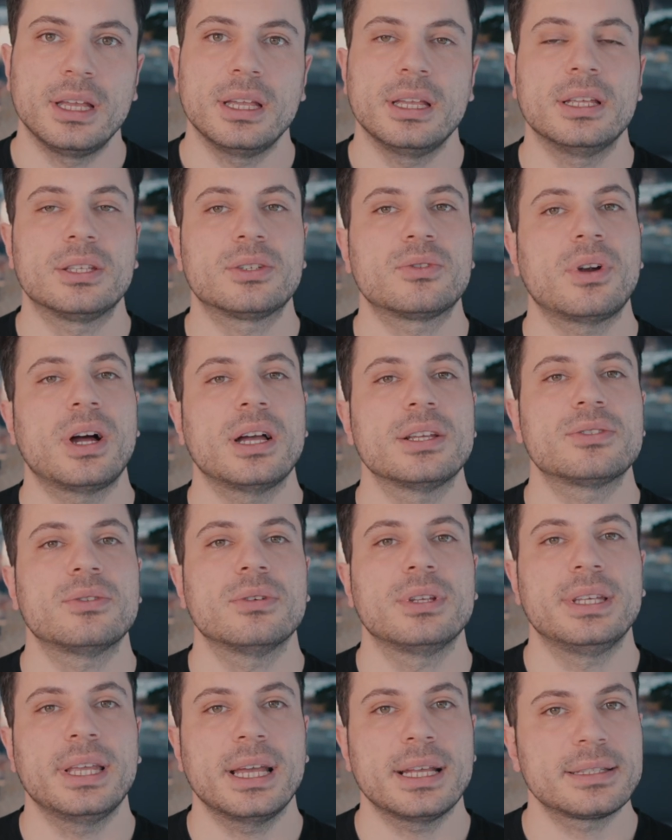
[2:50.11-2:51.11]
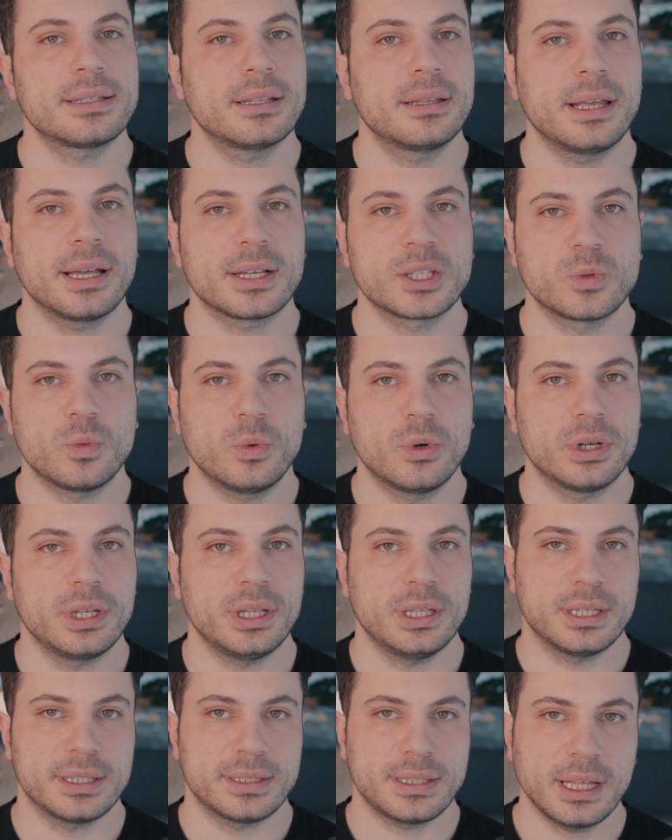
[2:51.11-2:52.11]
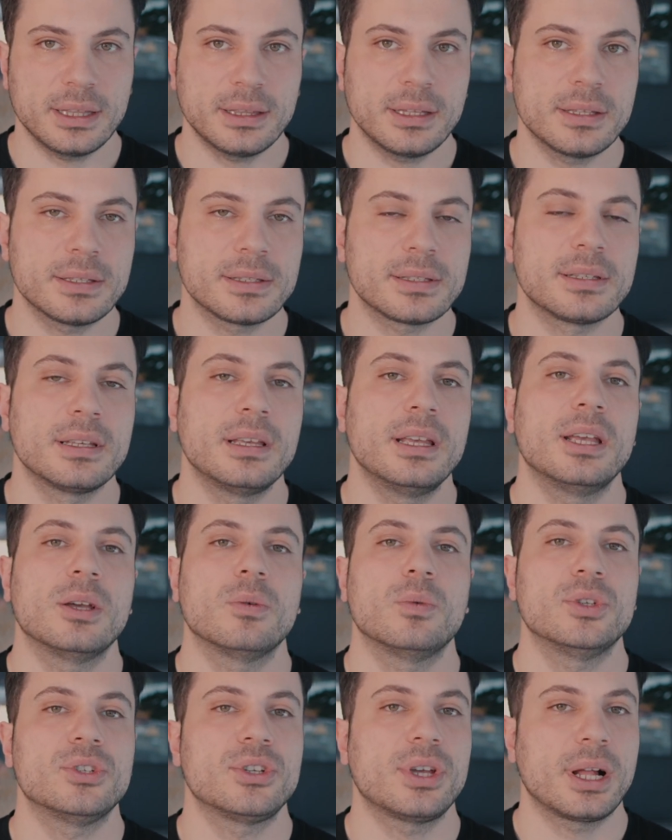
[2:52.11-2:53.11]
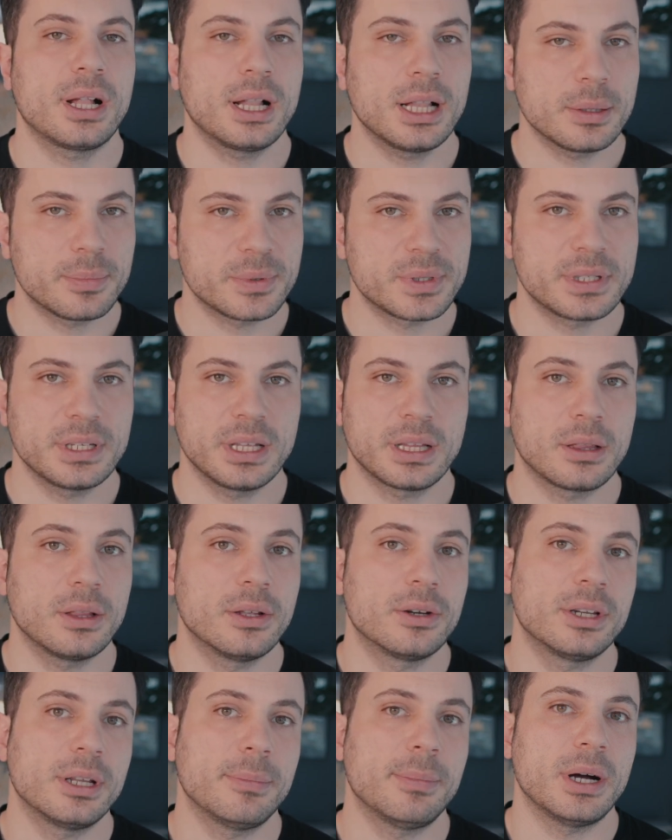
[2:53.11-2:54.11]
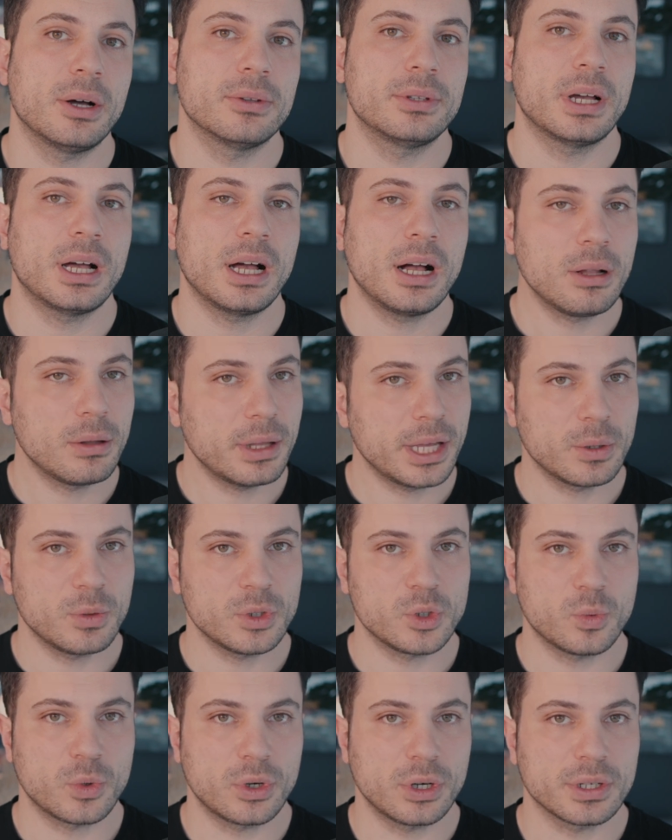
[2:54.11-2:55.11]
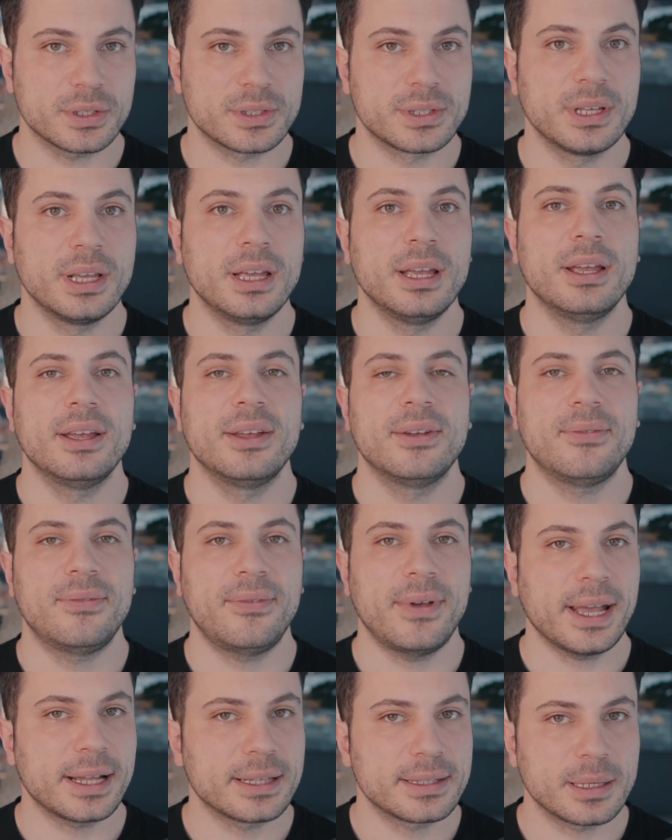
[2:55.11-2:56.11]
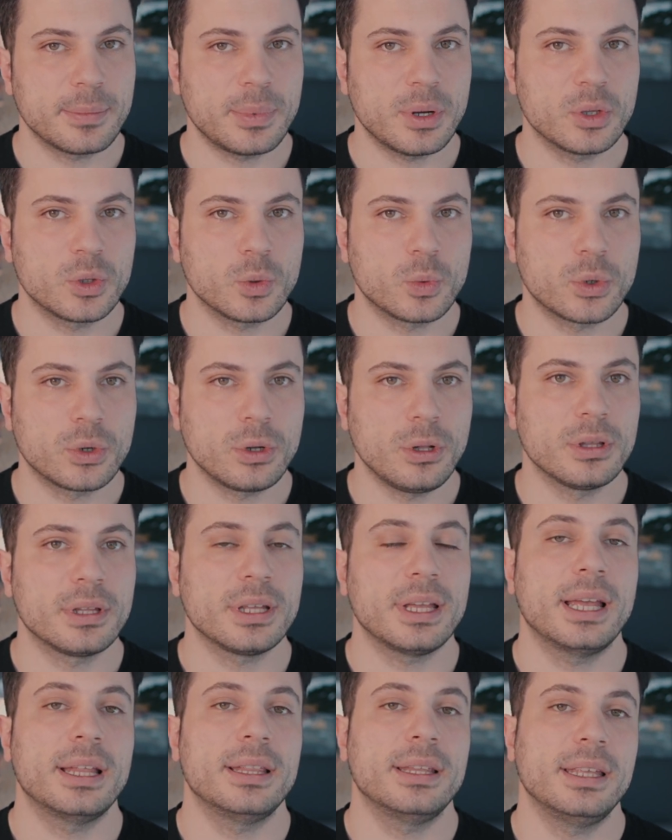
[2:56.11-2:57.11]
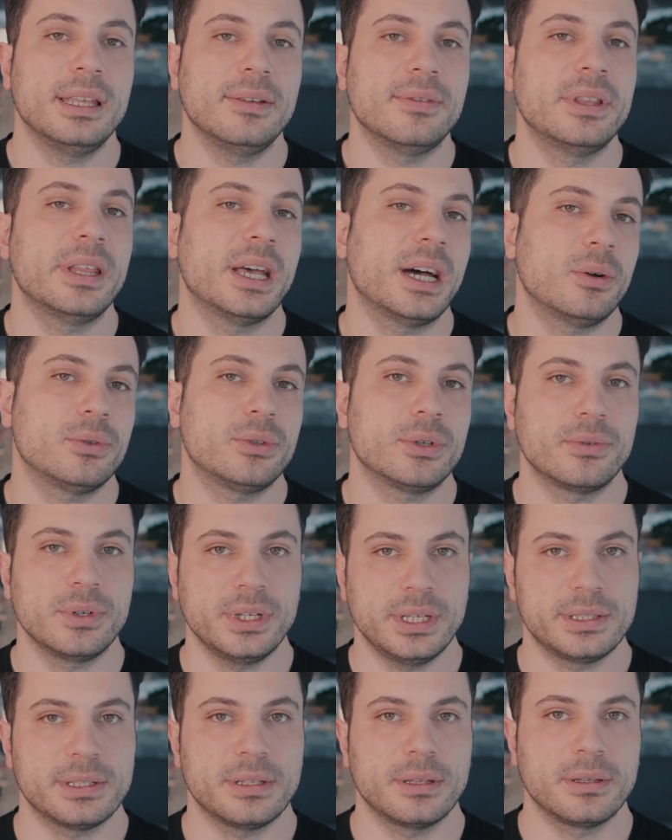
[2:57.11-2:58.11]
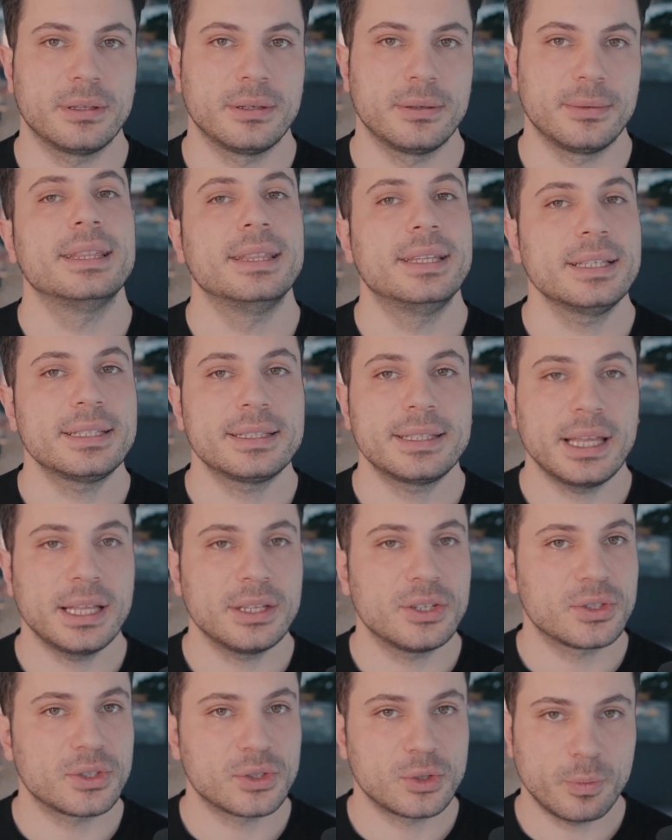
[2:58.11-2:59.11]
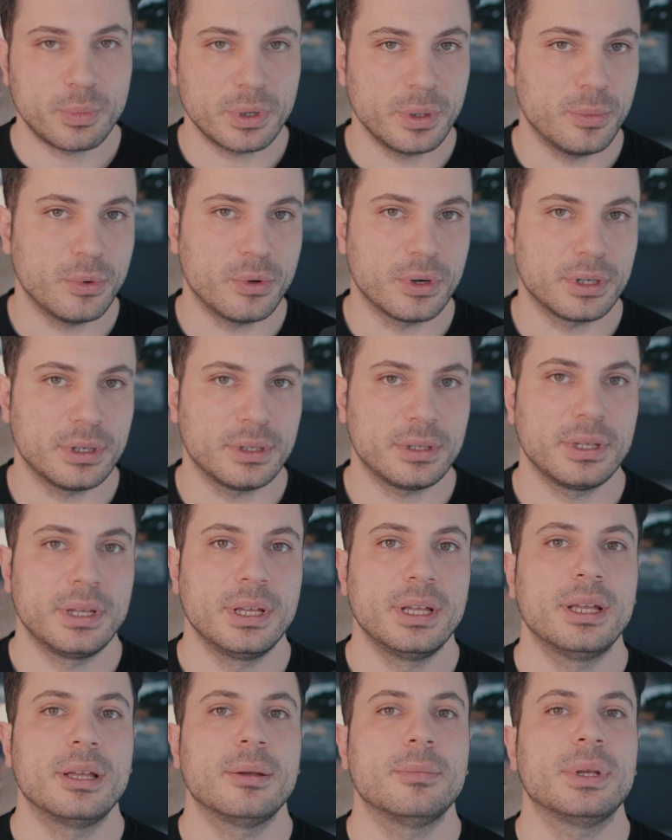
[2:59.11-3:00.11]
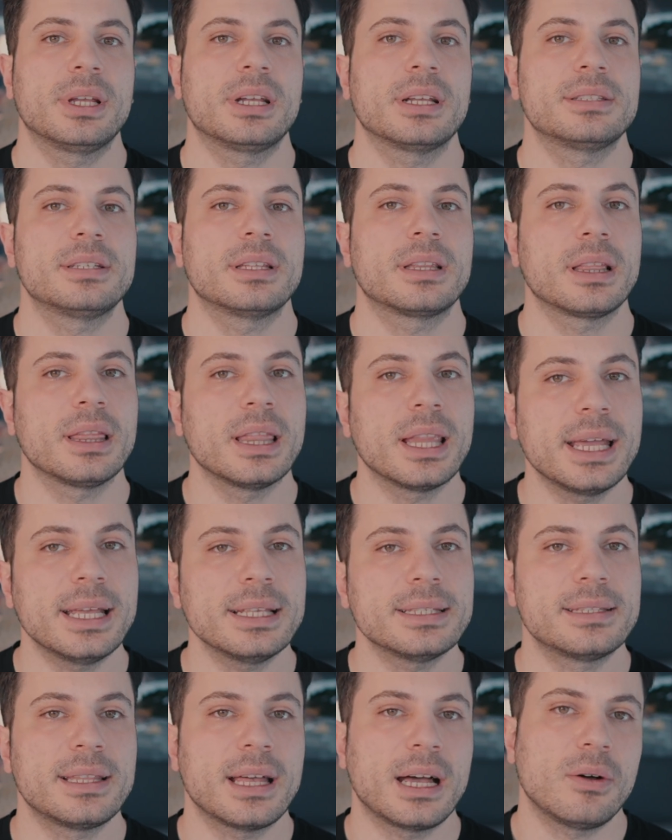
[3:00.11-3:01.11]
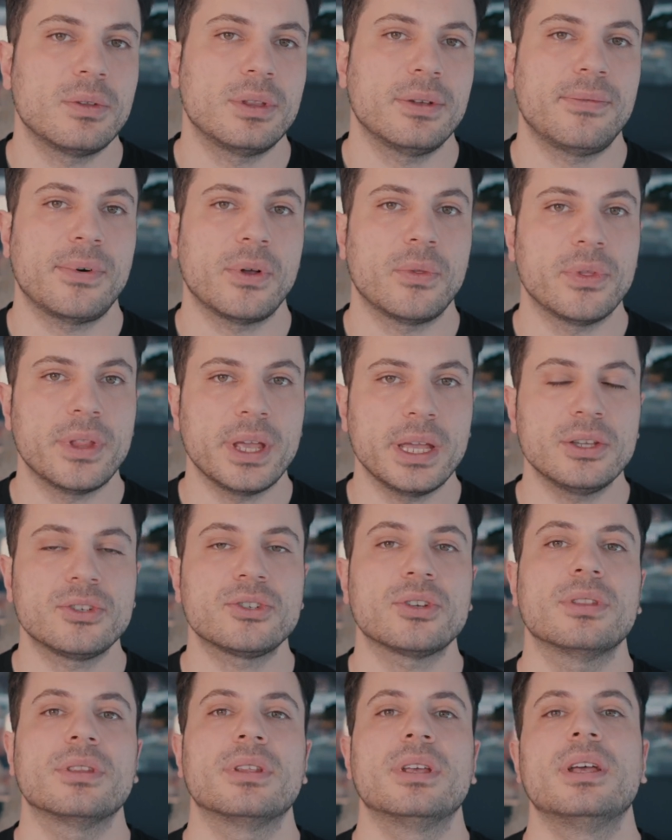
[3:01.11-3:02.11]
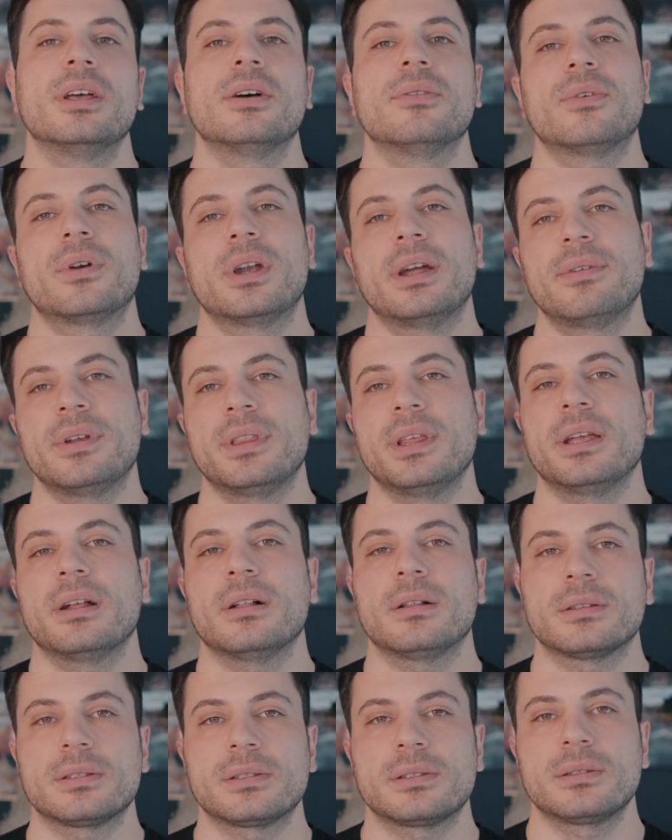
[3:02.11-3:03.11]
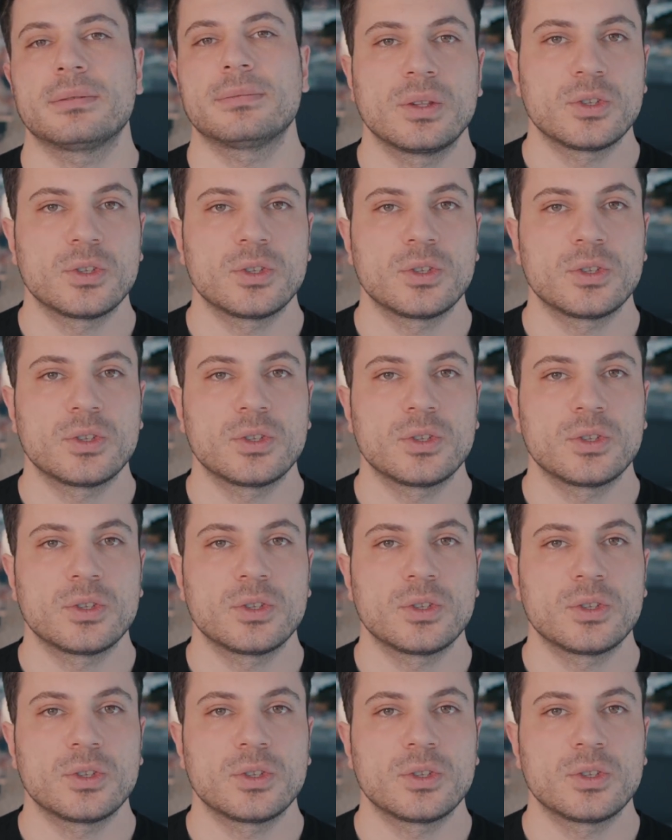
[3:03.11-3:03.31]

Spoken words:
It tries to guess the next word in a sentence, which helps it learn about how language works, facts about the world, and even how to reason. This stage is super important because it lays down the foundation for everything else.